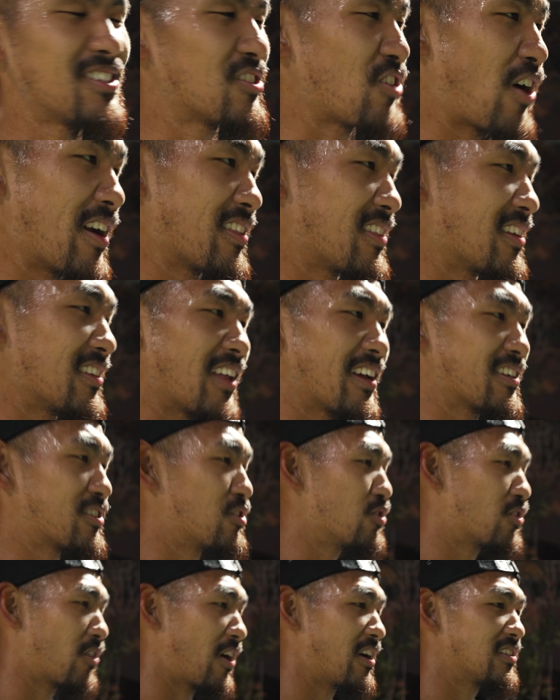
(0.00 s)
try anything like
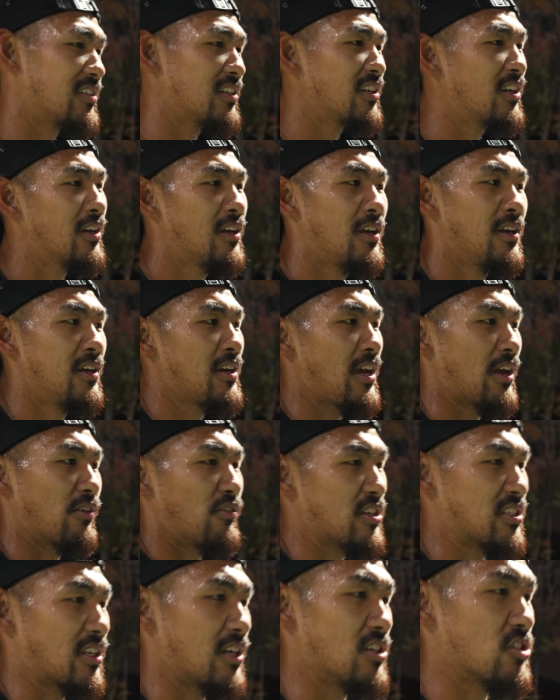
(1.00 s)
too crazy and risk